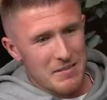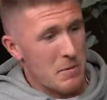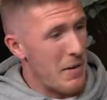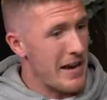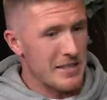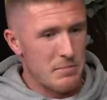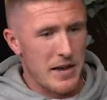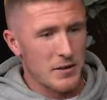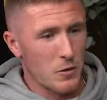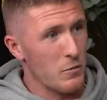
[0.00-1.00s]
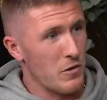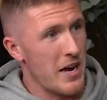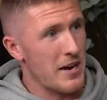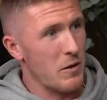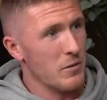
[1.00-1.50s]
My ma's in Benidorm
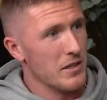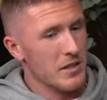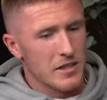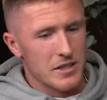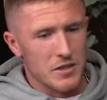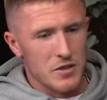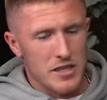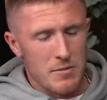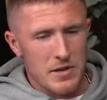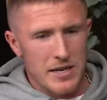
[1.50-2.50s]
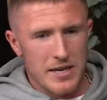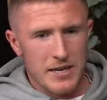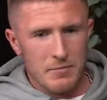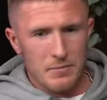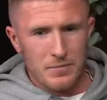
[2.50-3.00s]
right now. She just sent me a